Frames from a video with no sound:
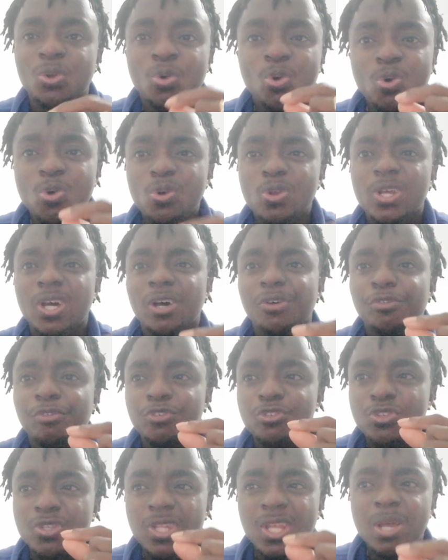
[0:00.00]
God
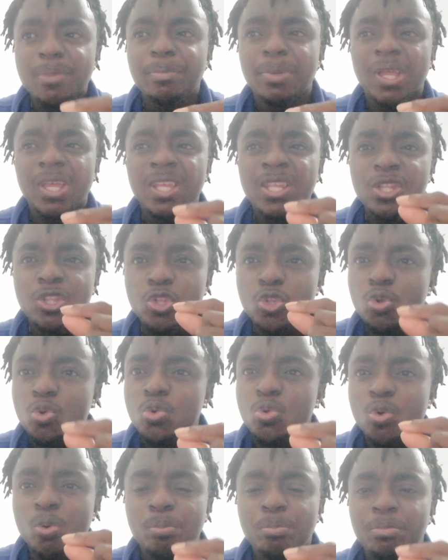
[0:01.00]
have stepped
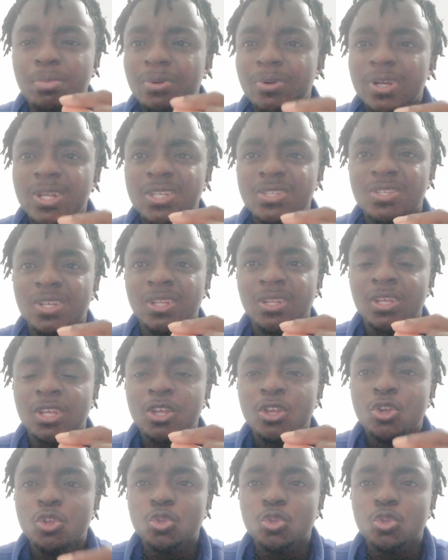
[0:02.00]
into your present